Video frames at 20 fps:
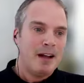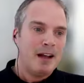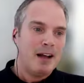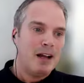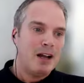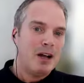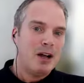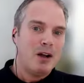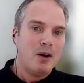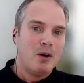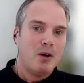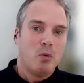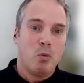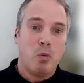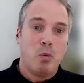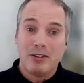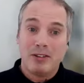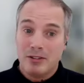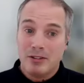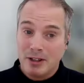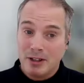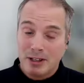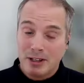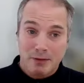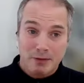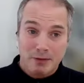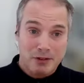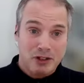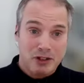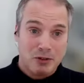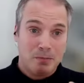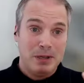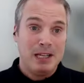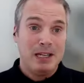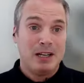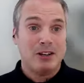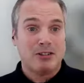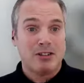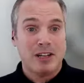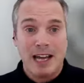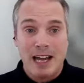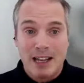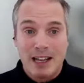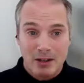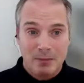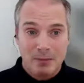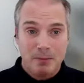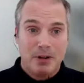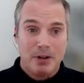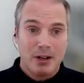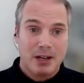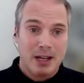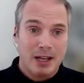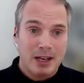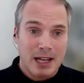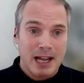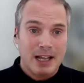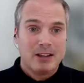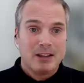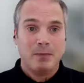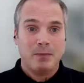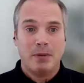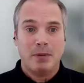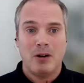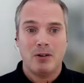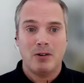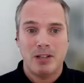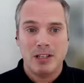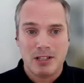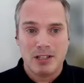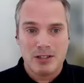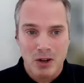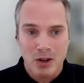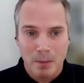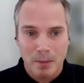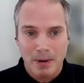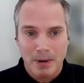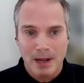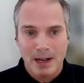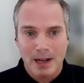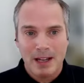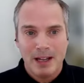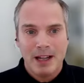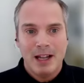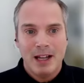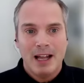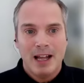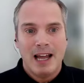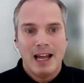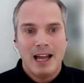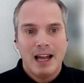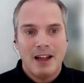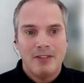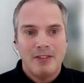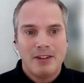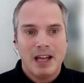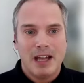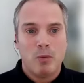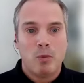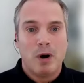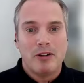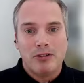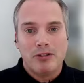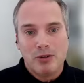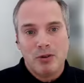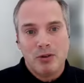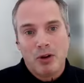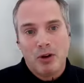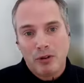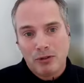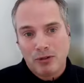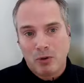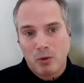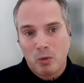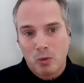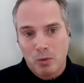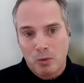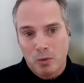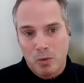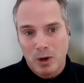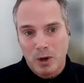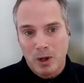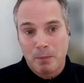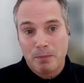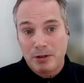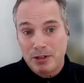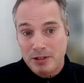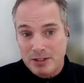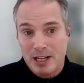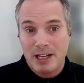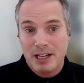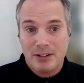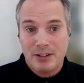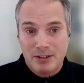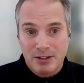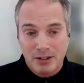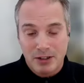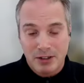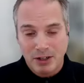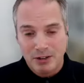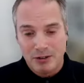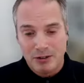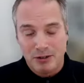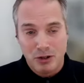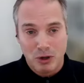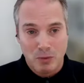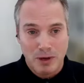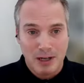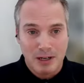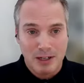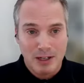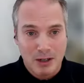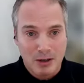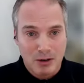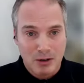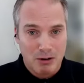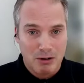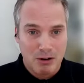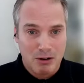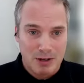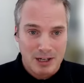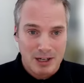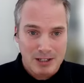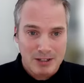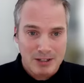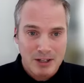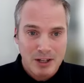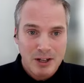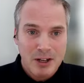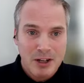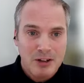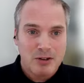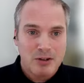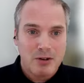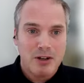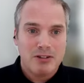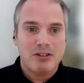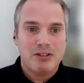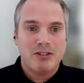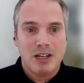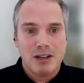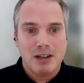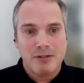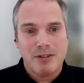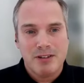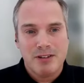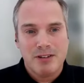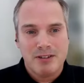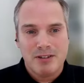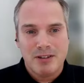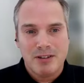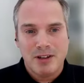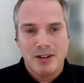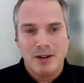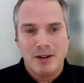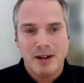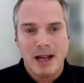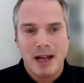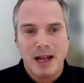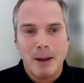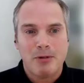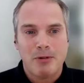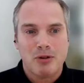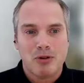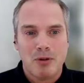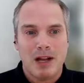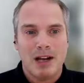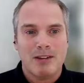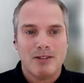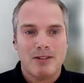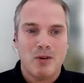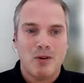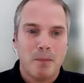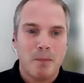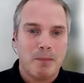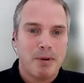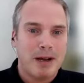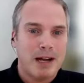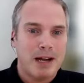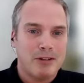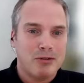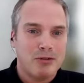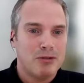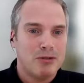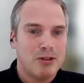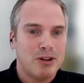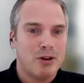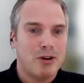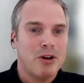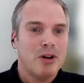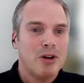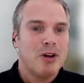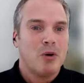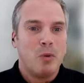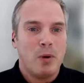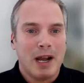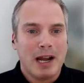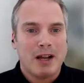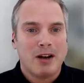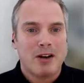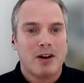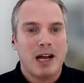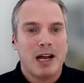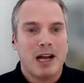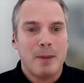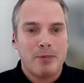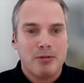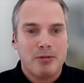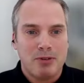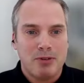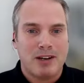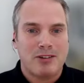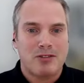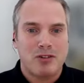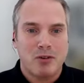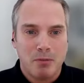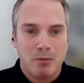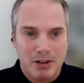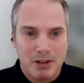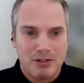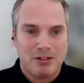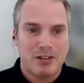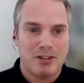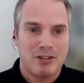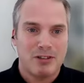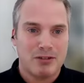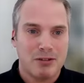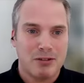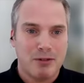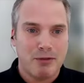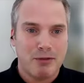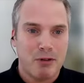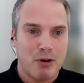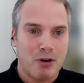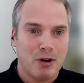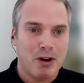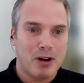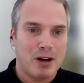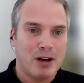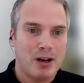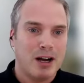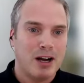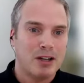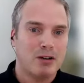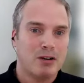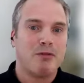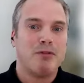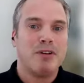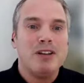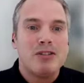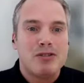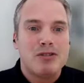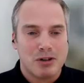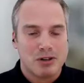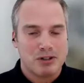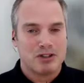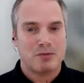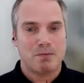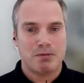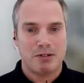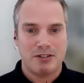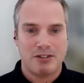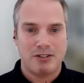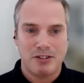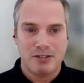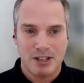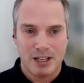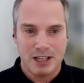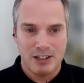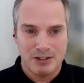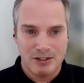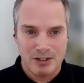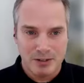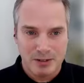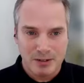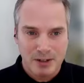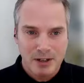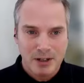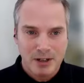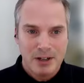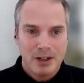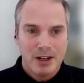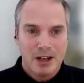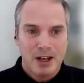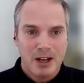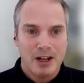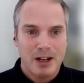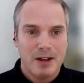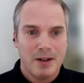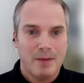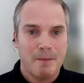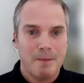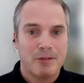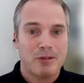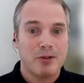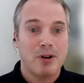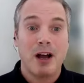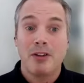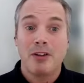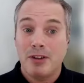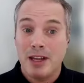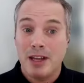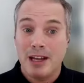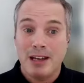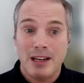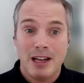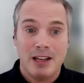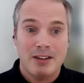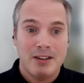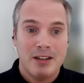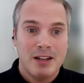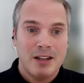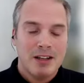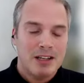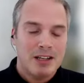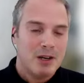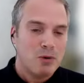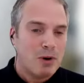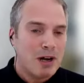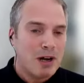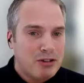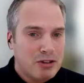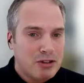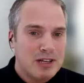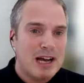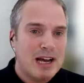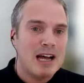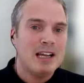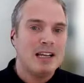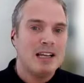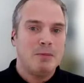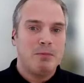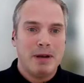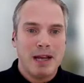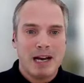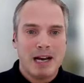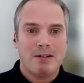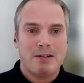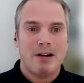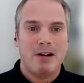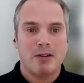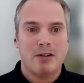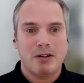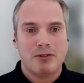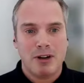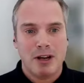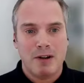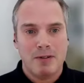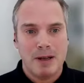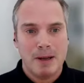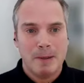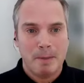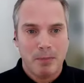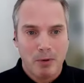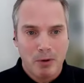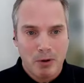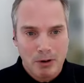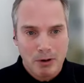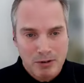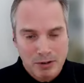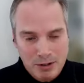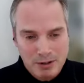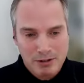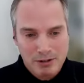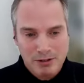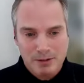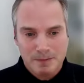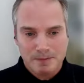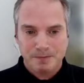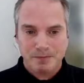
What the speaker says: what the different speakers can add about this topic, and then what you also will present during the Congress. So it's a different abstract compared to the regular abstract submissions for a kind of research presentation. So I think that the rationality background is very important